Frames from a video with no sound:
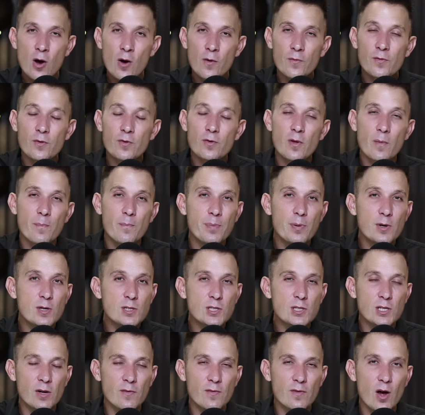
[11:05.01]
through the
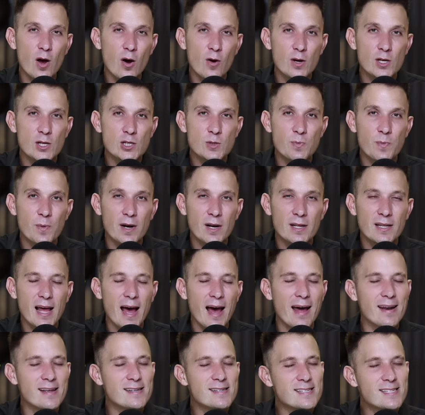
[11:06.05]
person of the Holy Spirit
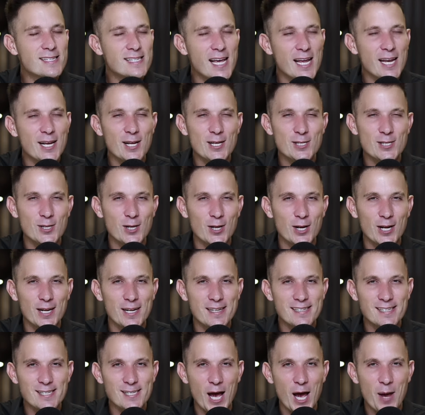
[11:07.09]
and he sent us on an
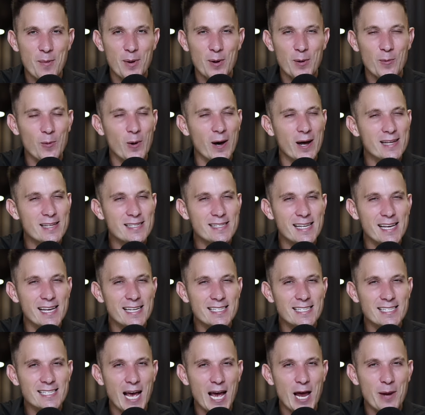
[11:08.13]
assignment. What is the
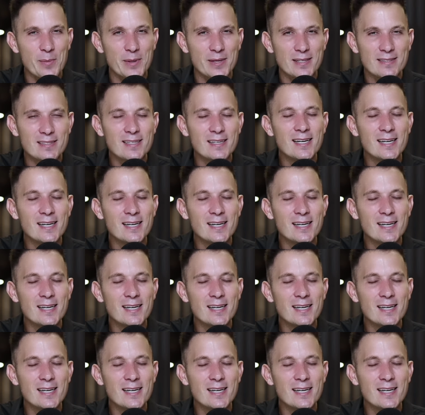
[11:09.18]
assignment?